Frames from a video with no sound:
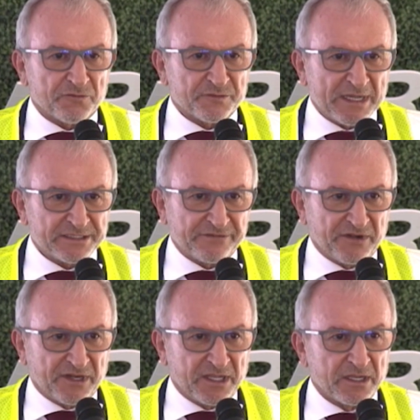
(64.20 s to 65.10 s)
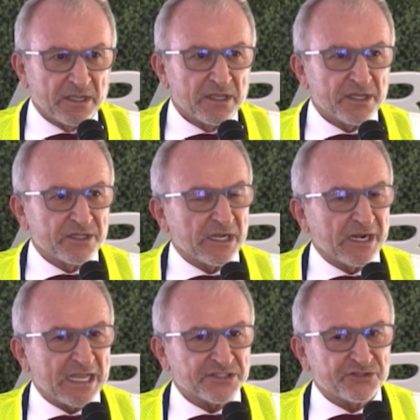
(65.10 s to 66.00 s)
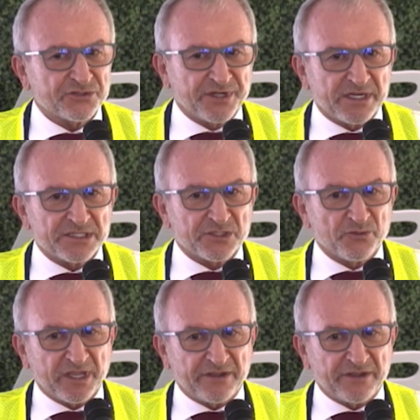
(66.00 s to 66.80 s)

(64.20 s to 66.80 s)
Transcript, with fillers: grows massively. In the last two years,